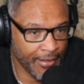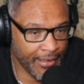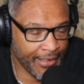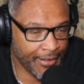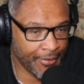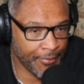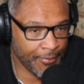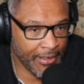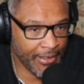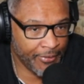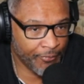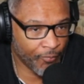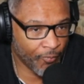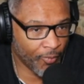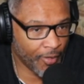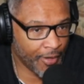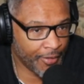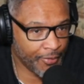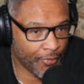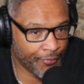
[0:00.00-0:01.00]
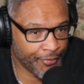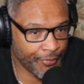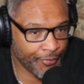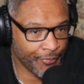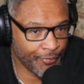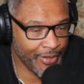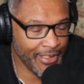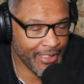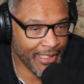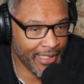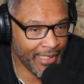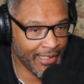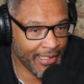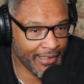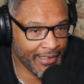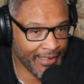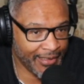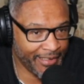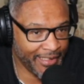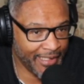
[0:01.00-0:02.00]
and and run over the
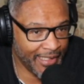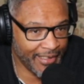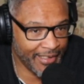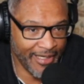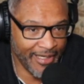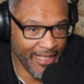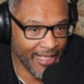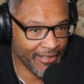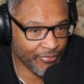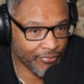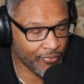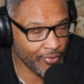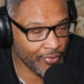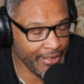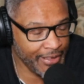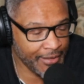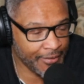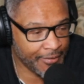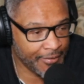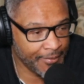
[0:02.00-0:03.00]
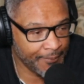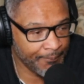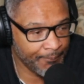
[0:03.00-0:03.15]
weekend, and then next week,